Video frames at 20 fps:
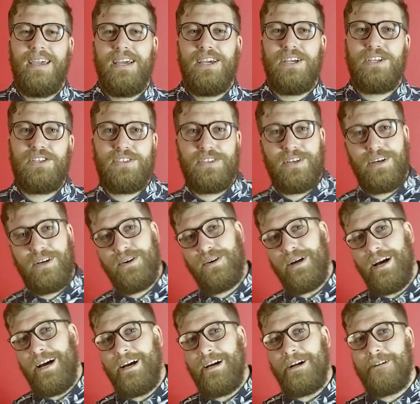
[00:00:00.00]
So
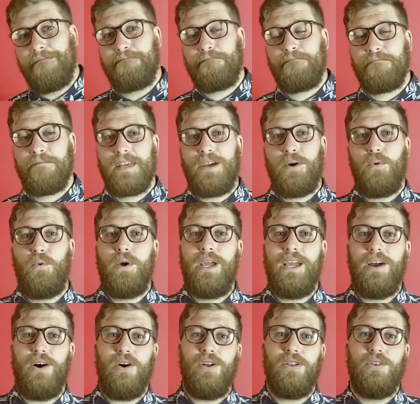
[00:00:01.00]
um, we
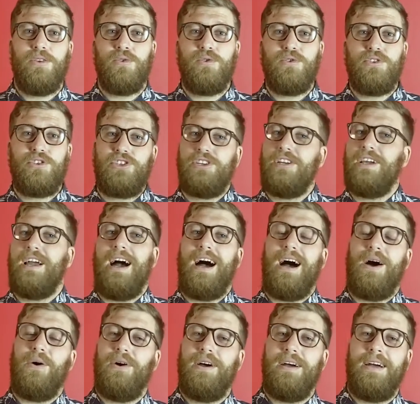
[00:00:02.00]
are launching
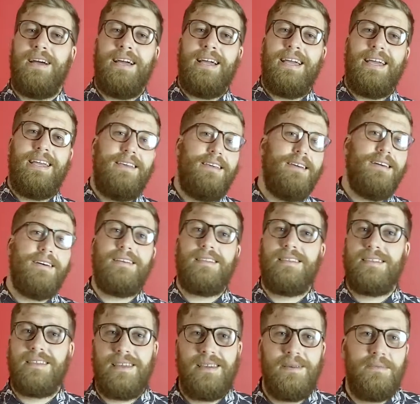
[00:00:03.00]
our year
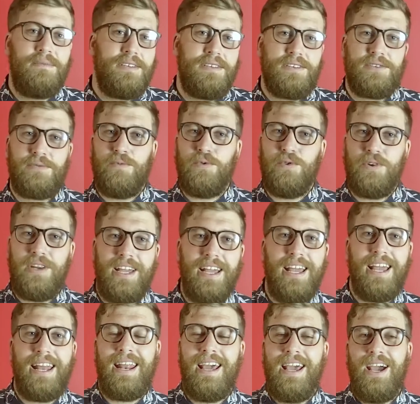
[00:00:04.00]
theme this morning,
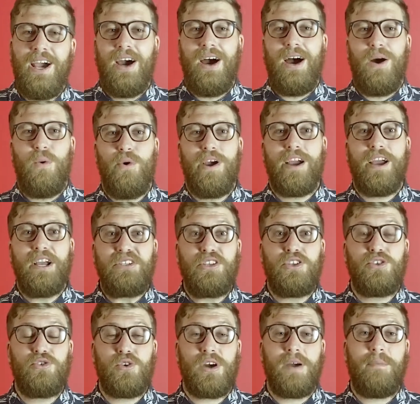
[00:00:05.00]
and uh, we're going to
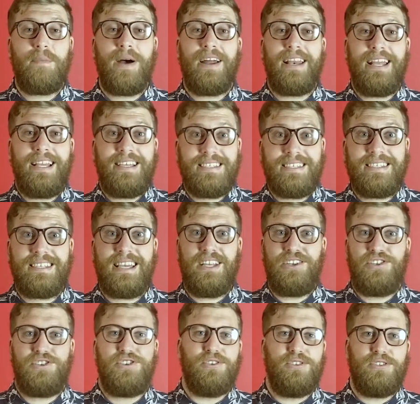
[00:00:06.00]
talk about
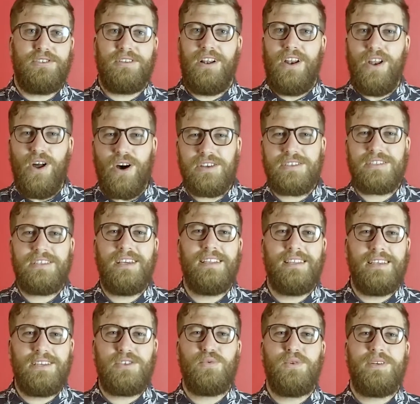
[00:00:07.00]
essentials. Last year,
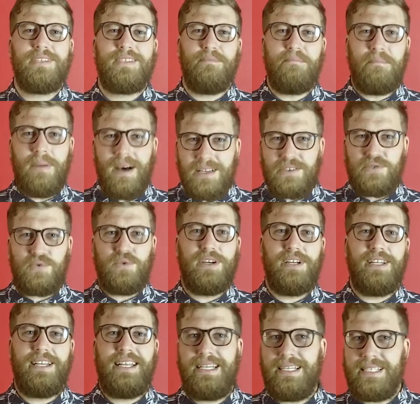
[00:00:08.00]
this was a
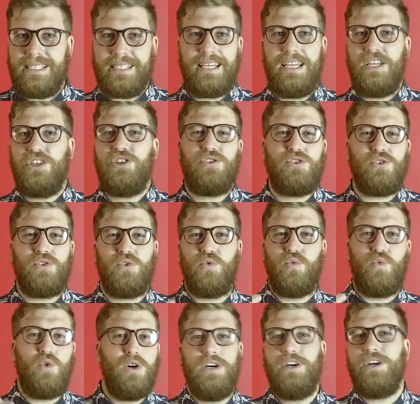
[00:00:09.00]
buzzword: essential
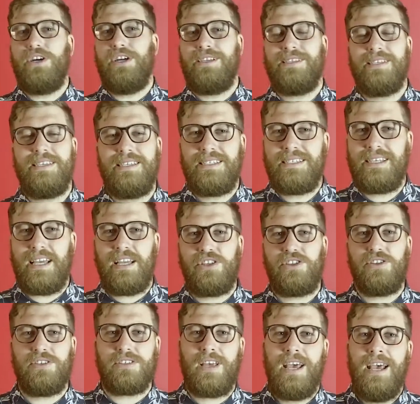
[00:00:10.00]
workers,
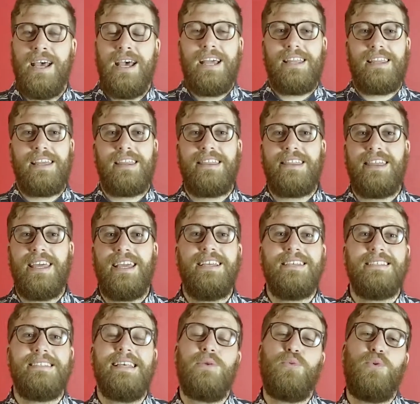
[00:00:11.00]
essentials, the things
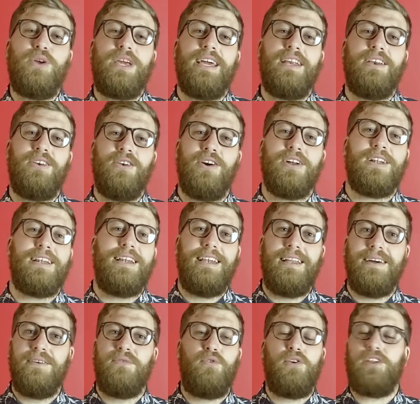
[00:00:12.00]
that we cannot
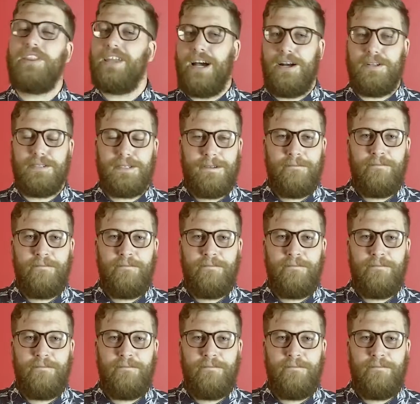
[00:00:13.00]
live without.